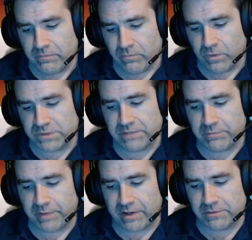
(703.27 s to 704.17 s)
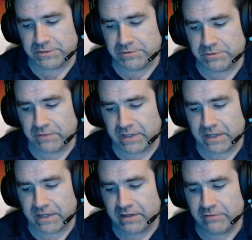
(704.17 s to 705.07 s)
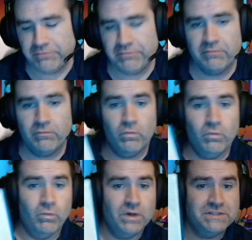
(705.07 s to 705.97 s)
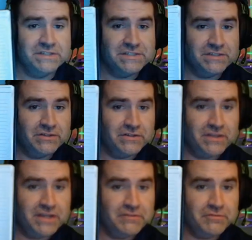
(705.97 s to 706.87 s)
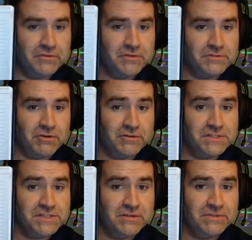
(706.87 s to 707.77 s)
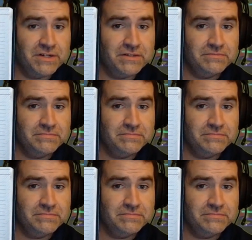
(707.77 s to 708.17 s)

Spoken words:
What type of power suit do I have? What does it look like for those artists out there?